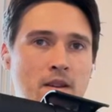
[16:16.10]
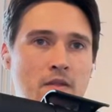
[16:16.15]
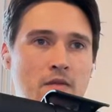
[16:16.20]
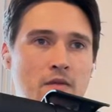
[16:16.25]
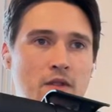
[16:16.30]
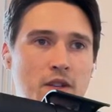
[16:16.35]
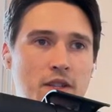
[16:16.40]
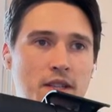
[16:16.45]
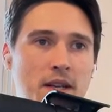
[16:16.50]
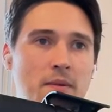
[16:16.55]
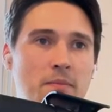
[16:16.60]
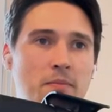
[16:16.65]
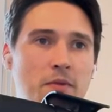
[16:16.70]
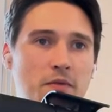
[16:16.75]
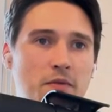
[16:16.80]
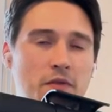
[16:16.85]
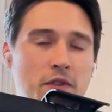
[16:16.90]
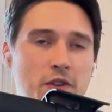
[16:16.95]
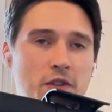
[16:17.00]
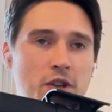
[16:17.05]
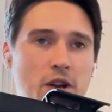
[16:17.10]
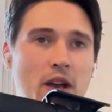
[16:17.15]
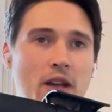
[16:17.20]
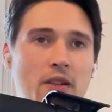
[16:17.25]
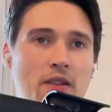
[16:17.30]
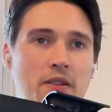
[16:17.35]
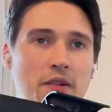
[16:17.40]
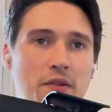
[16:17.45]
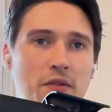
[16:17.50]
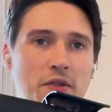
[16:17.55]
For example, fragile
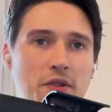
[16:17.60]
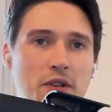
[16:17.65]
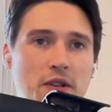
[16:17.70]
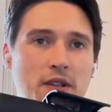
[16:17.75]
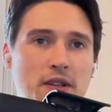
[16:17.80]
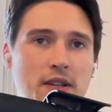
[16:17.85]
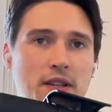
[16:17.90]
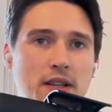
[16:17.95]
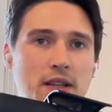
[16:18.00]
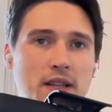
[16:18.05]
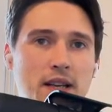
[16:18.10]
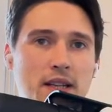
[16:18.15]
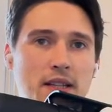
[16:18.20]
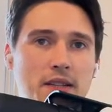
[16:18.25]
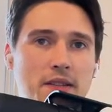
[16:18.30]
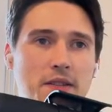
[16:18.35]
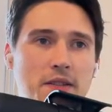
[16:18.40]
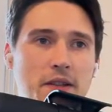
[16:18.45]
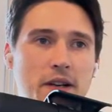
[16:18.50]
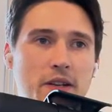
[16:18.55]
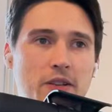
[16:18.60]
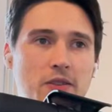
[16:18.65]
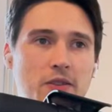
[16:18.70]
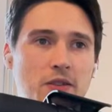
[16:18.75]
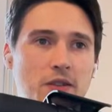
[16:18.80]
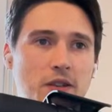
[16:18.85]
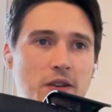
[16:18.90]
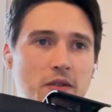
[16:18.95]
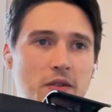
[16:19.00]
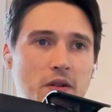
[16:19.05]
knowledge and neglect
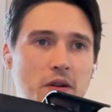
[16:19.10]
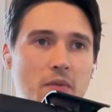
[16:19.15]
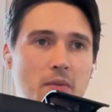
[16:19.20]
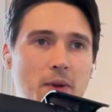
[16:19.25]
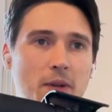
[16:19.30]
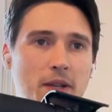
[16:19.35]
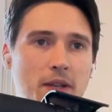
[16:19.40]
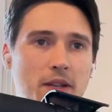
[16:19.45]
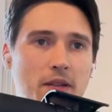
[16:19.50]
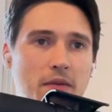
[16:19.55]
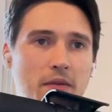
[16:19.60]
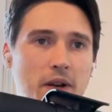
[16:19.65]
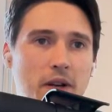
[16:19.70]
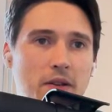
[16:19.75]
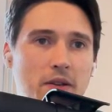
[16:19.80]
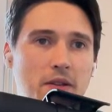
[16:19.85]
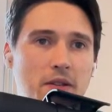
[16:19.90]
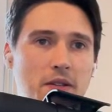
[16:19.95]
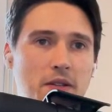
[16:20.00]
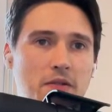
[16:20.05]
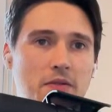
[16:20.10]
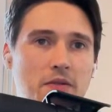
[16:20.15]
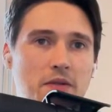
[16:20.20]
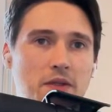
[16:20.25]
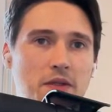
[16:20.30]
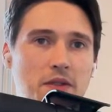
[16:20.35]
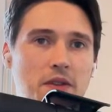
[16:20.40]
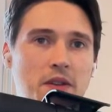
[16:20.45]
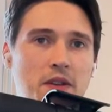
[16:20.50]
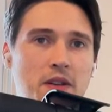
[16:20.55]
strategies are common in graduate
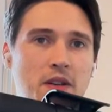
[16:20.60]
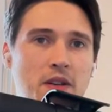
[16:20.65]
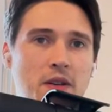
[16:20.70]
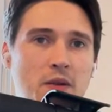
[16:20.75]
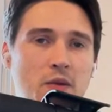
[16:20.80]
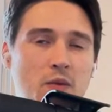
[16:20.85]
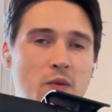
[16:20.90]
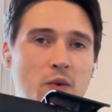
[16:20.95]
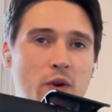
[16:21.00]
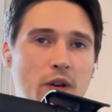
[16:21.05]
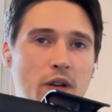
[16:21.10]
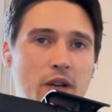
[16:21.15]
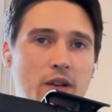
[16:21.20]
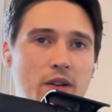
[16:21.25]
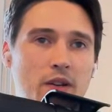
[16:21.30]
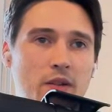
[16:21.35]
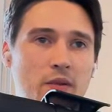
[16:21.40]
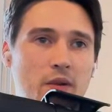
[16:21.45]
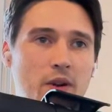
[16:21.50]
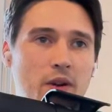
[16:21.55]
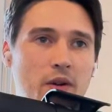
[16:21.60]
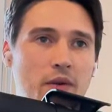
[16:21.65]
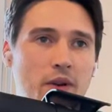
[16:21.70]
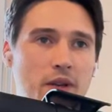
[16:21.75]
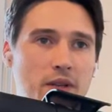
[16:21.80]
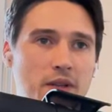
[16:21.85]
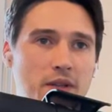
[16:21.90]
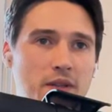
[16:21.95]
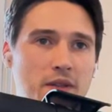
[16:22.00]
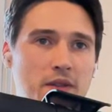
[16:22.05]
students working in new
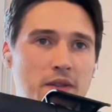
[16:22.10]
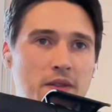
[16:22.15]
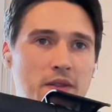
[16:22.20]
areas.